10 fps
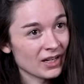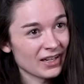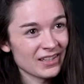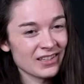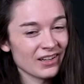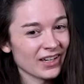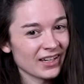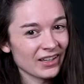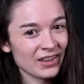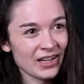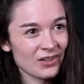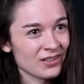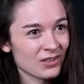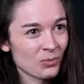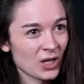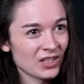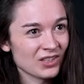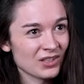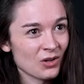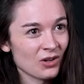and it's like thousands of
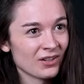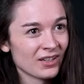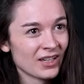pages long.